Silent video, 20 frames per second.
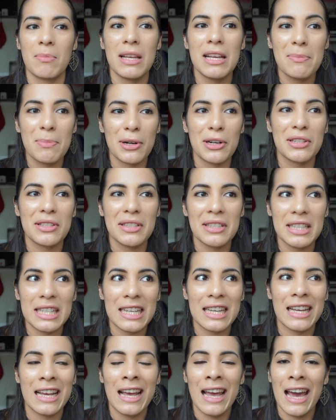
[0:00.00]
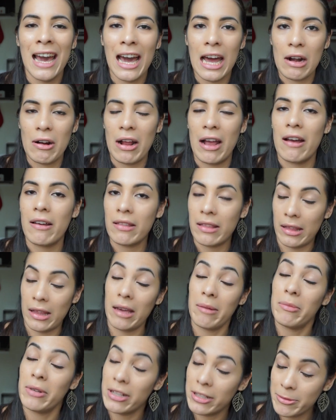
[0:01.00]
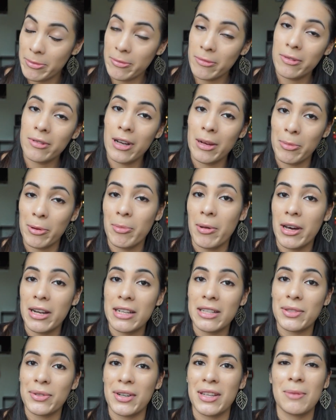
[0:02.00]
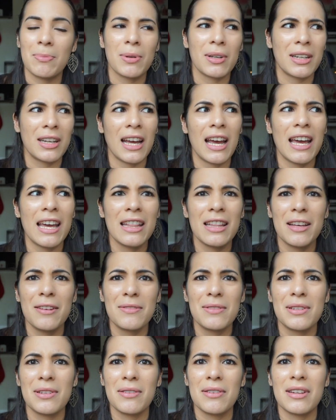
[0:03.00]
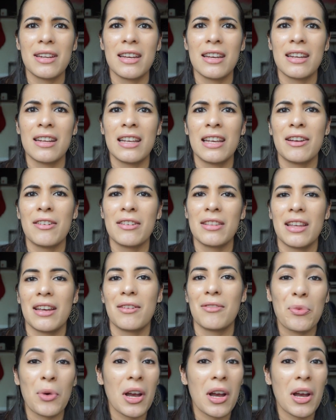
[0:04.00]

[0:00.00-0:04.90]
Me personally, I don't have that much upper body strength, but I love doing it here and there.